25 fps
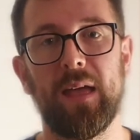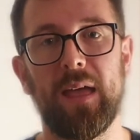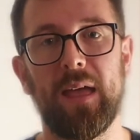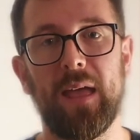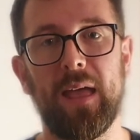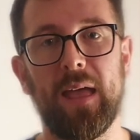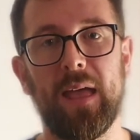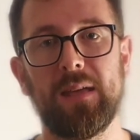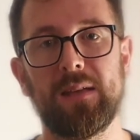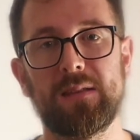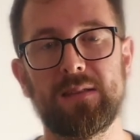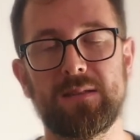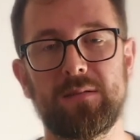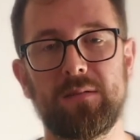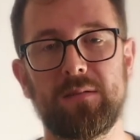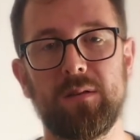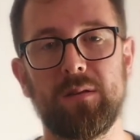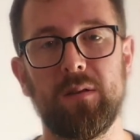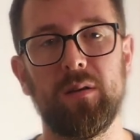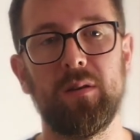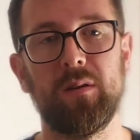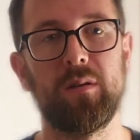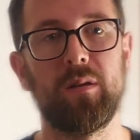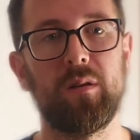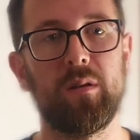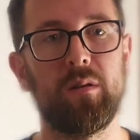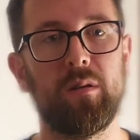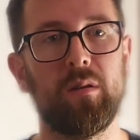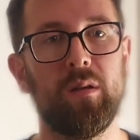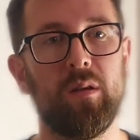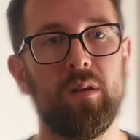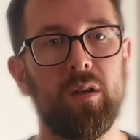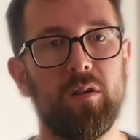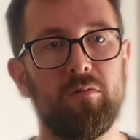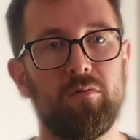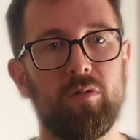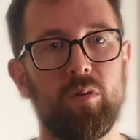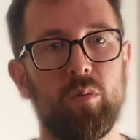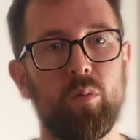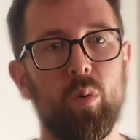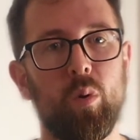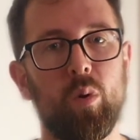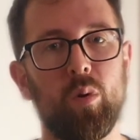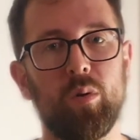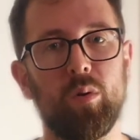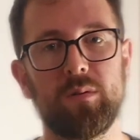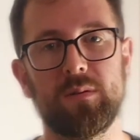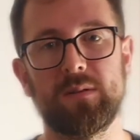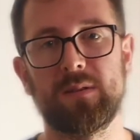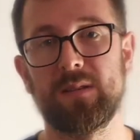external
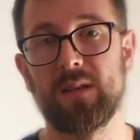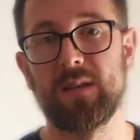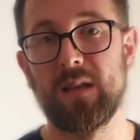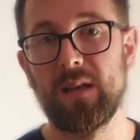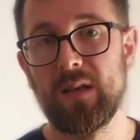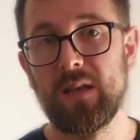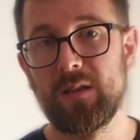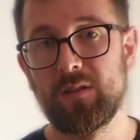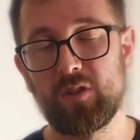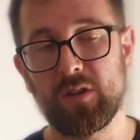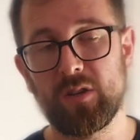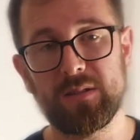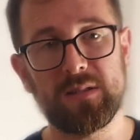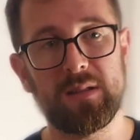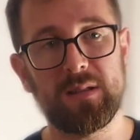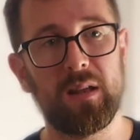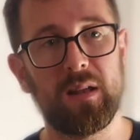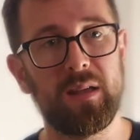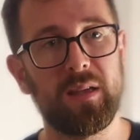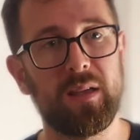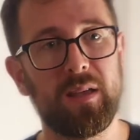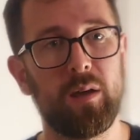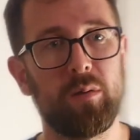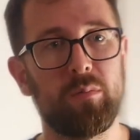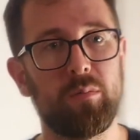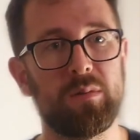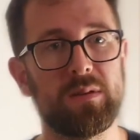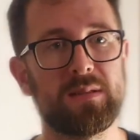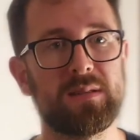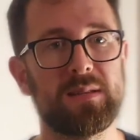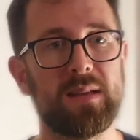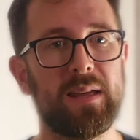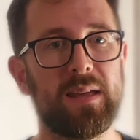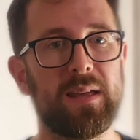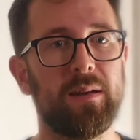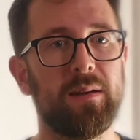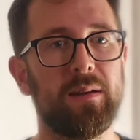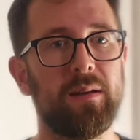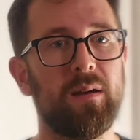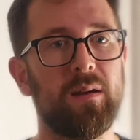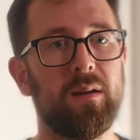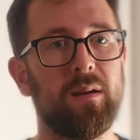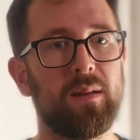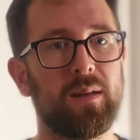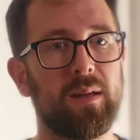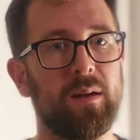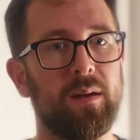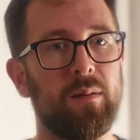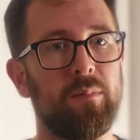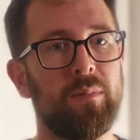rewards, just like I was saying
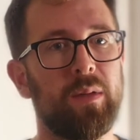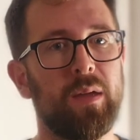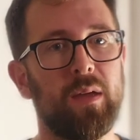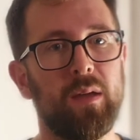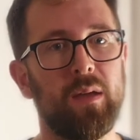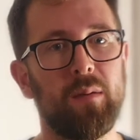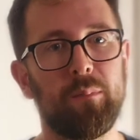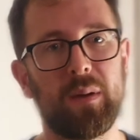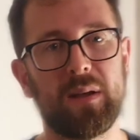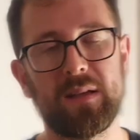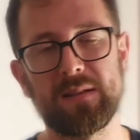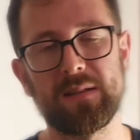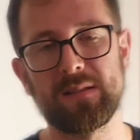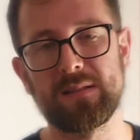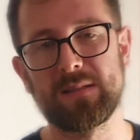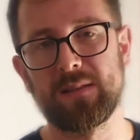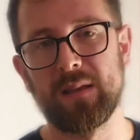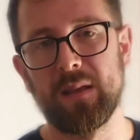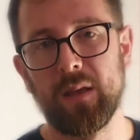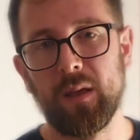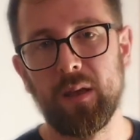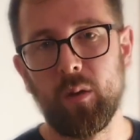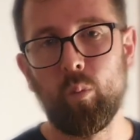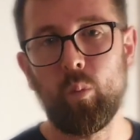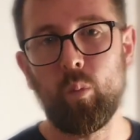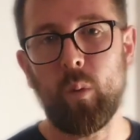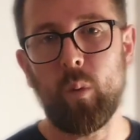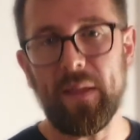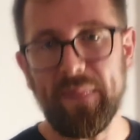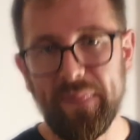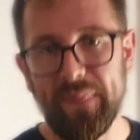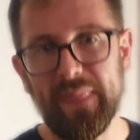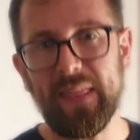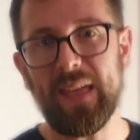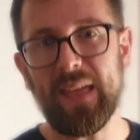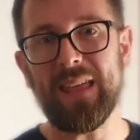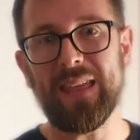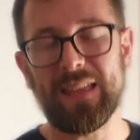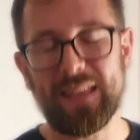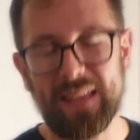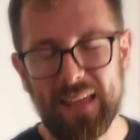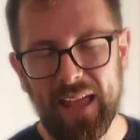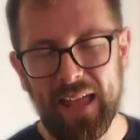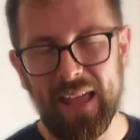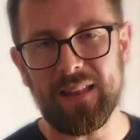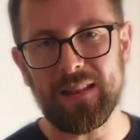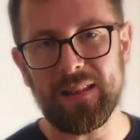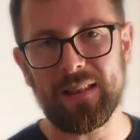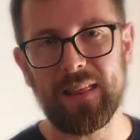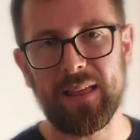earlier, because when they
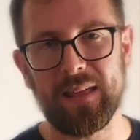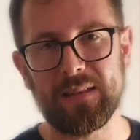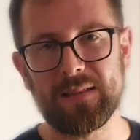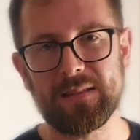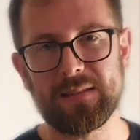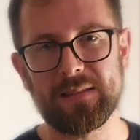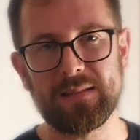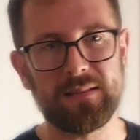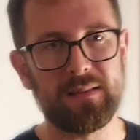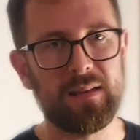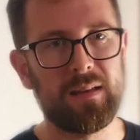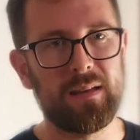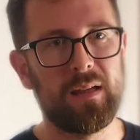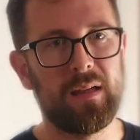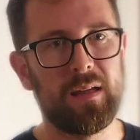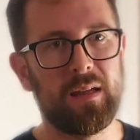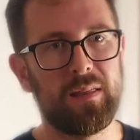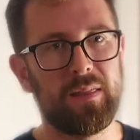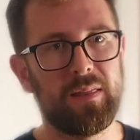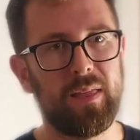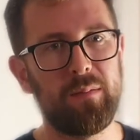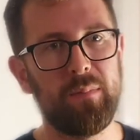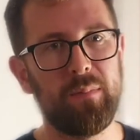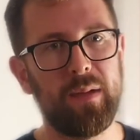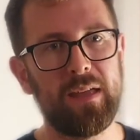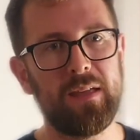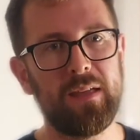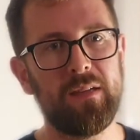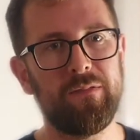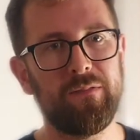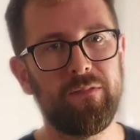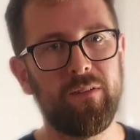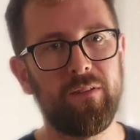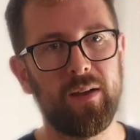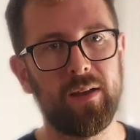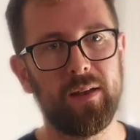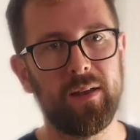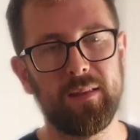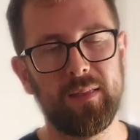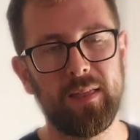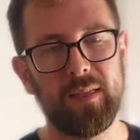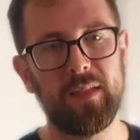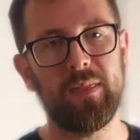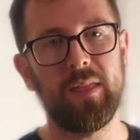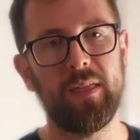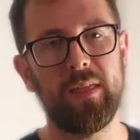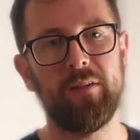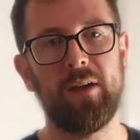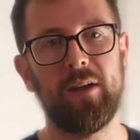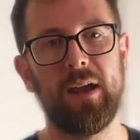get this, they may find
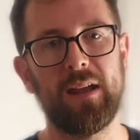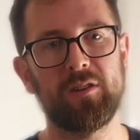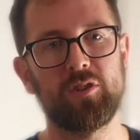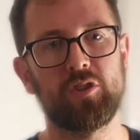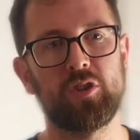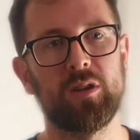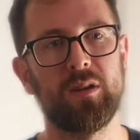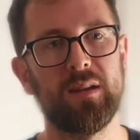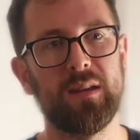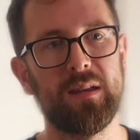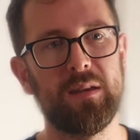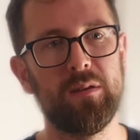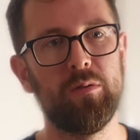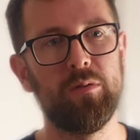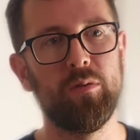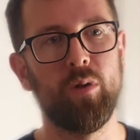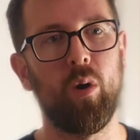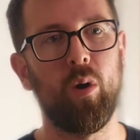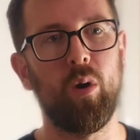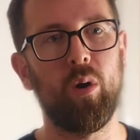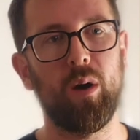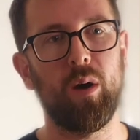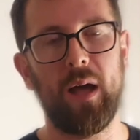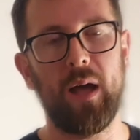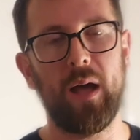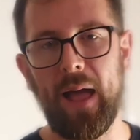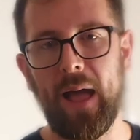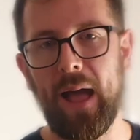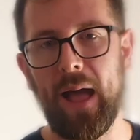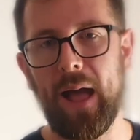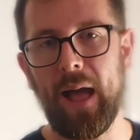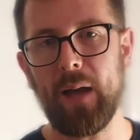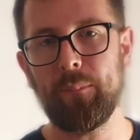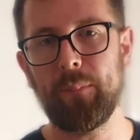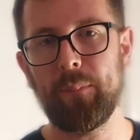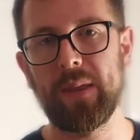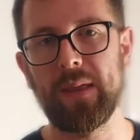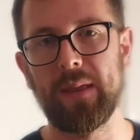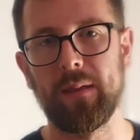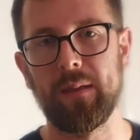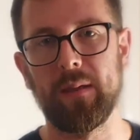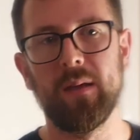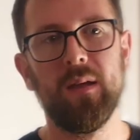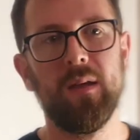that they're actually not happy.